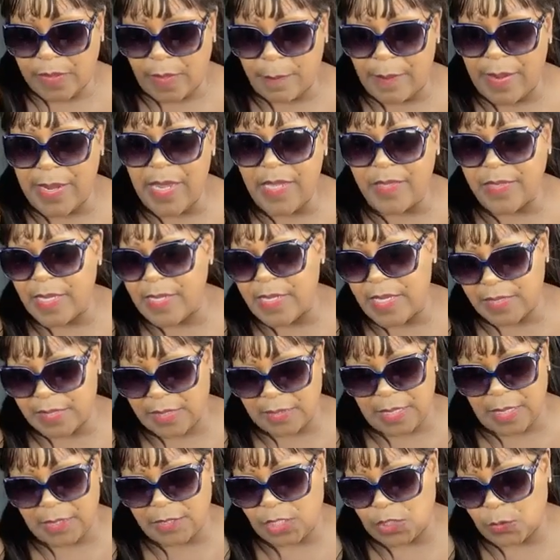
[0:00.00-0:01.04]
But the main thing
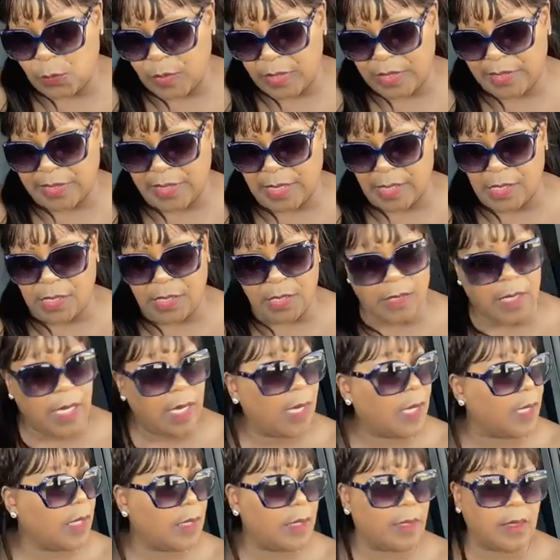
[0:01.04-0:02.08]
is that I just want to say, you know,
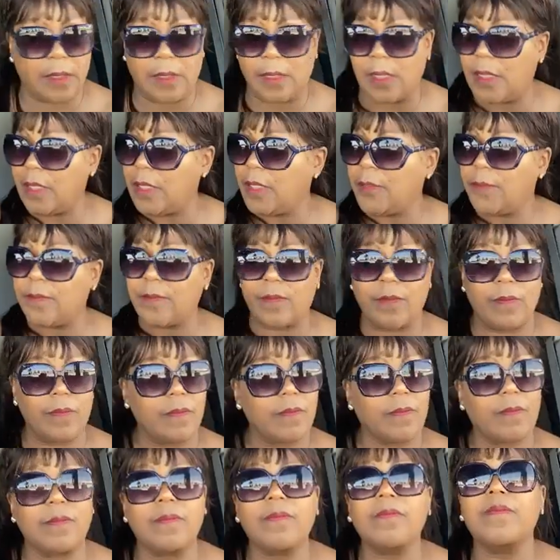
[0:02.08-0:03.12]
hey,
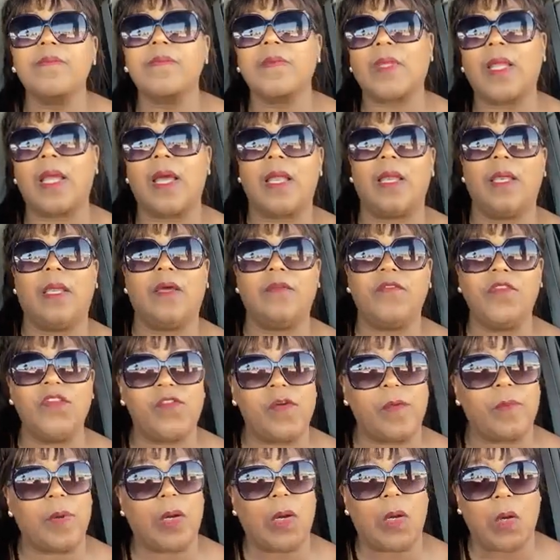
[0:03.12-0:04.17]
I love
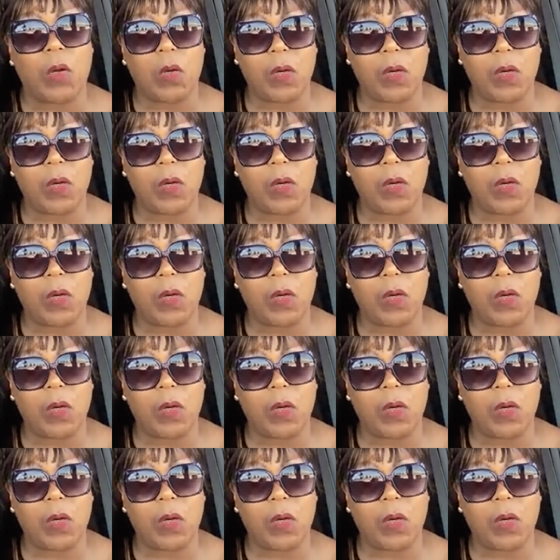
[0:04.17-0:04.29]
you from